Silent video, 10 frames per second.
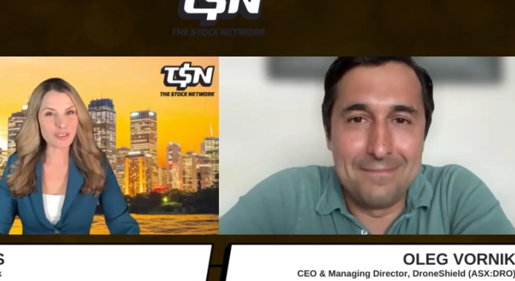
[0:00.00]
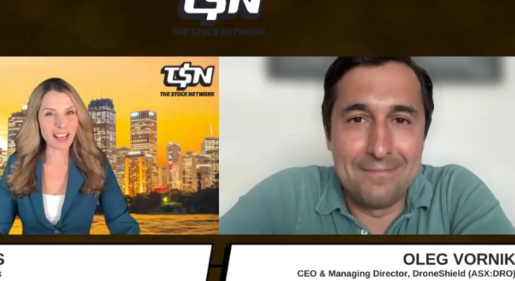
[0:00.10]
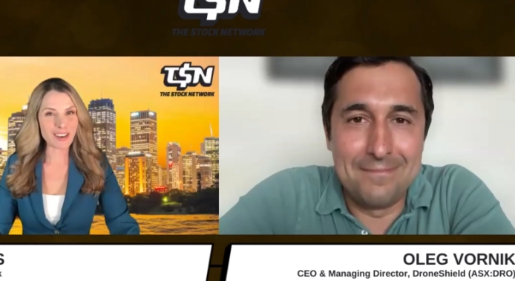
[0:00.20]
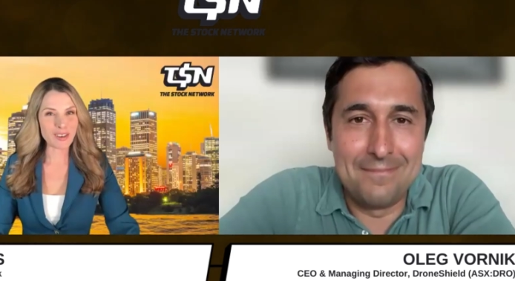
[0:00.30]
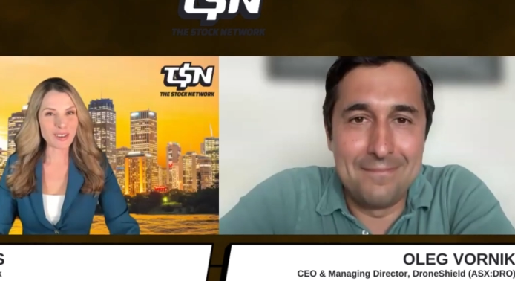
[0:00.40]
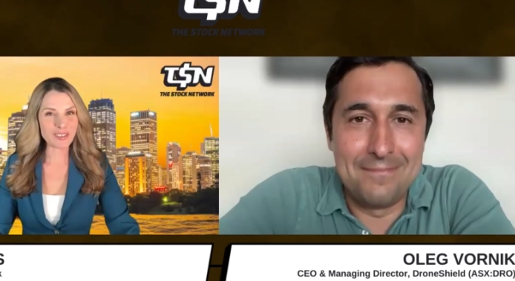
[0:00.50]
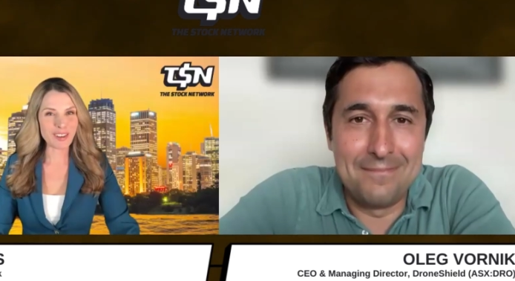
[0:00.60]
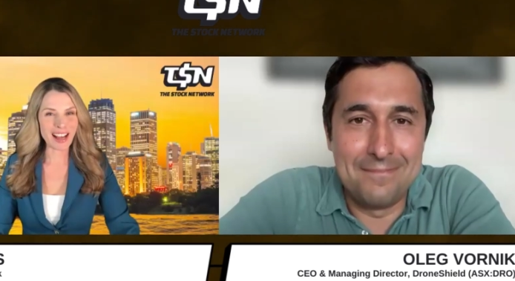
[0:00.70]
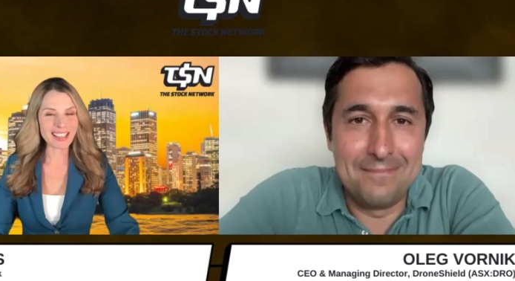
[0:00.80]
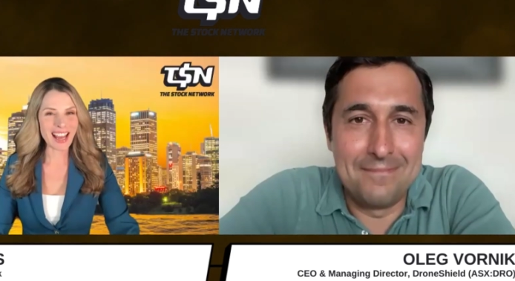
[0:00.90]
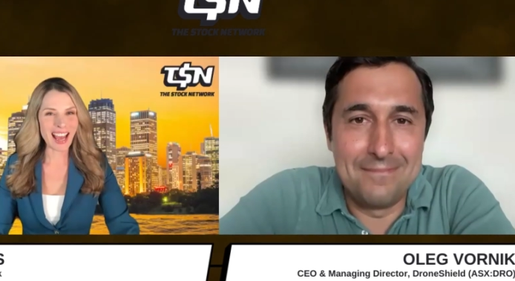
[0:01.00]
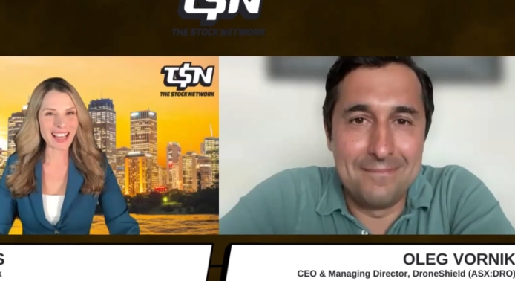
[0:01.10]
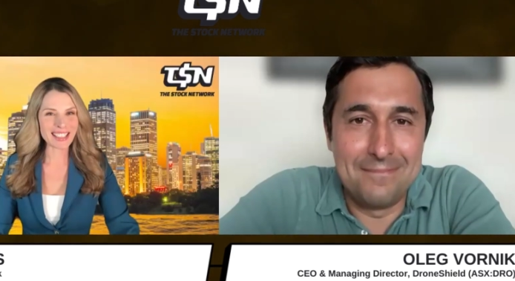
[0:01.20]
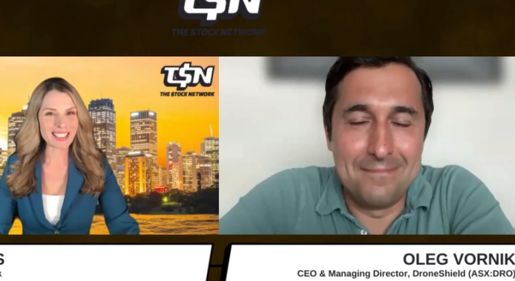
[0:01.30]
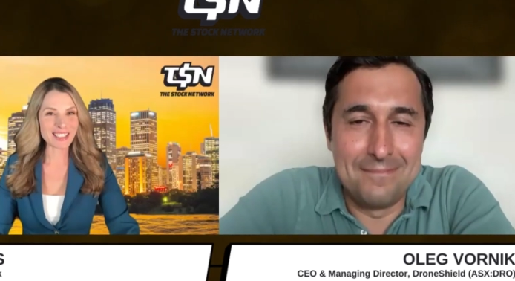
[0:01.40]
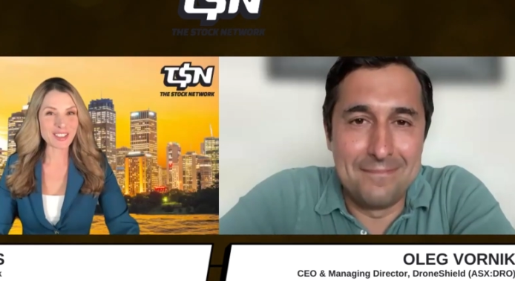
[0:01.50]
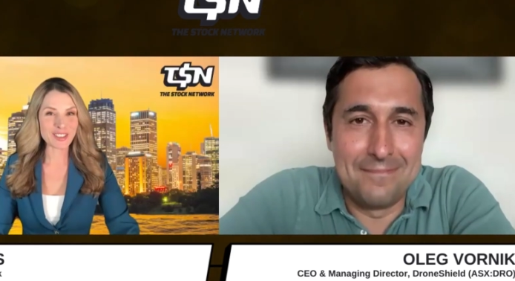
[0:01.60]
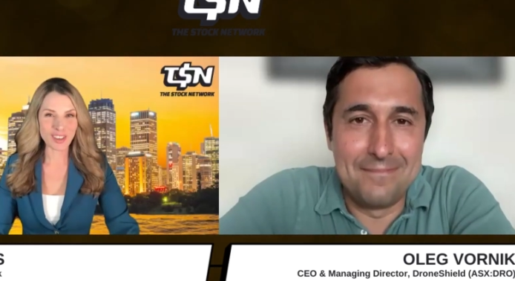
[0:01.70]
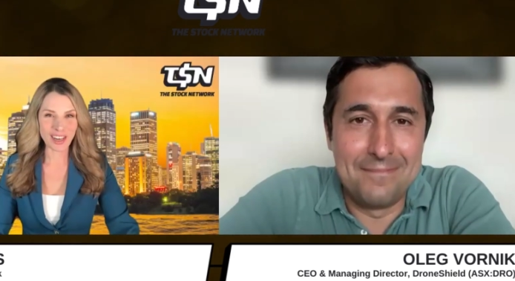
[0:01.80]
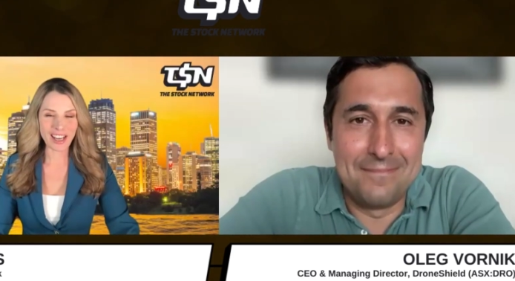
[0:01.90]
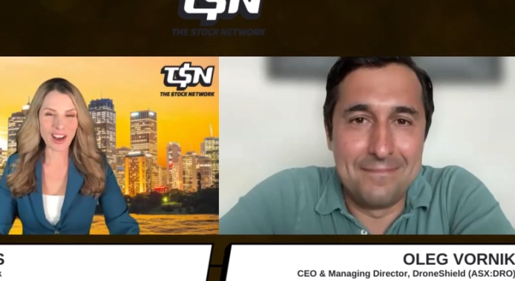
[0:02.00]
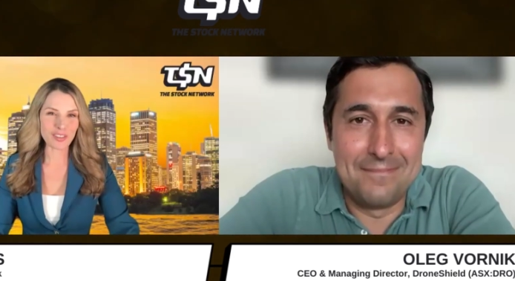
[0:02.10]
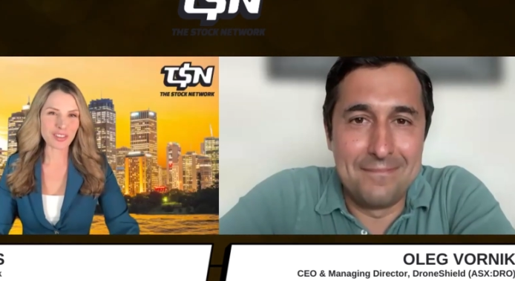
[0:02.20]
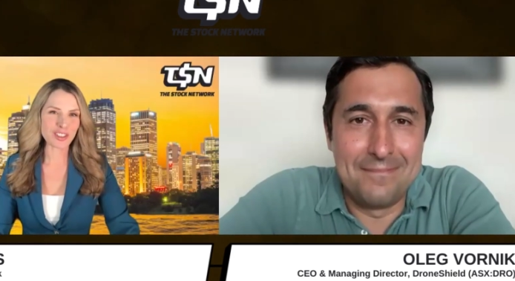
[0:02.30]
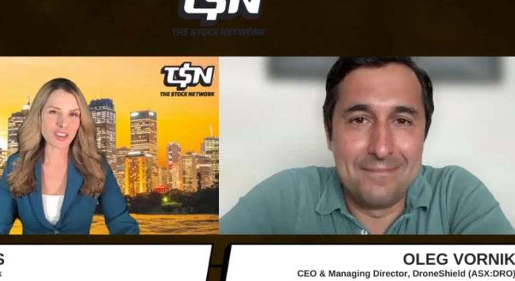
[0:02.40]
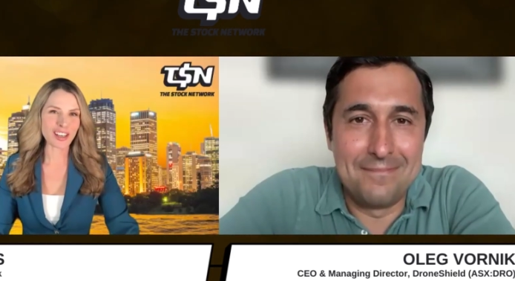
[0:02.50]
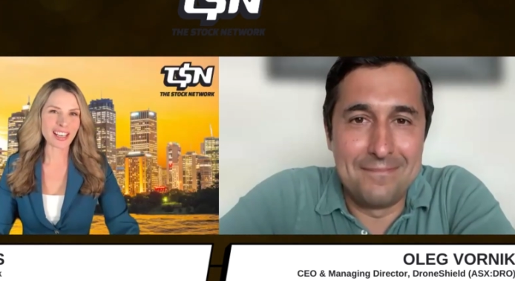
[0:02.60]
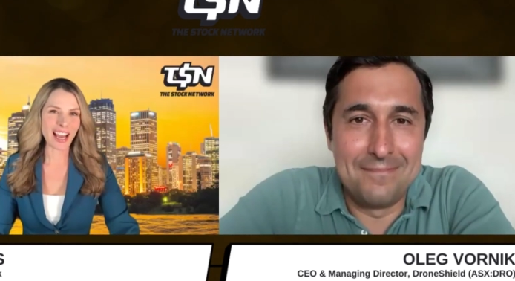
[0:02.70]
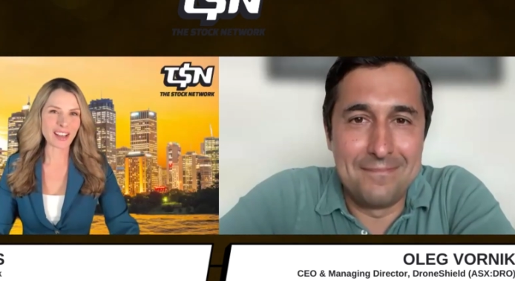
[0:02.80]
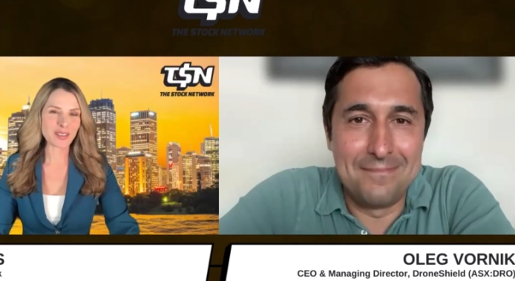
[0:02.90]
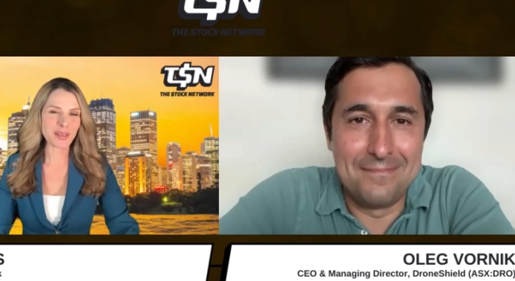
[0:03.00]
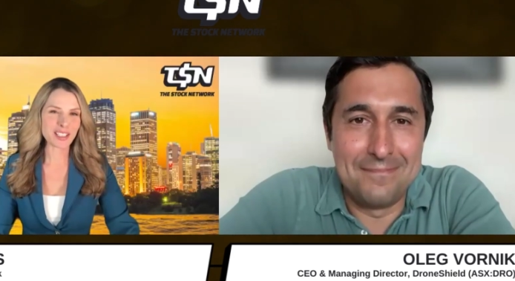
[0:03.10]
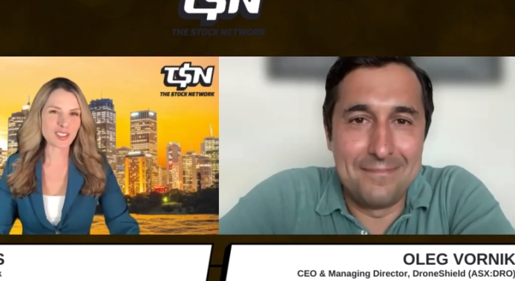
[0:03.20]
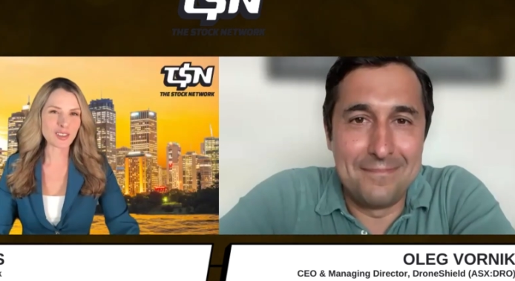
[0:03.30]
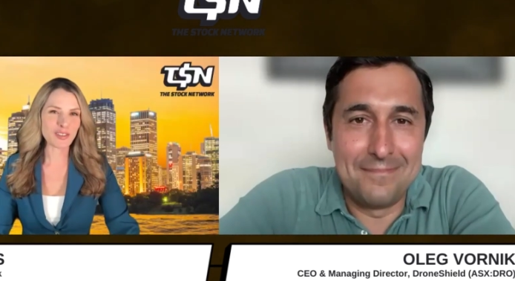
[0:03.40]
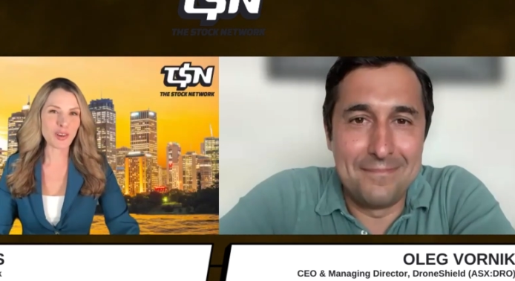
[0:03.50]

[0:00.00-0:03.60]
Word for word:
Speaker 1: record run and a string of strong announcements.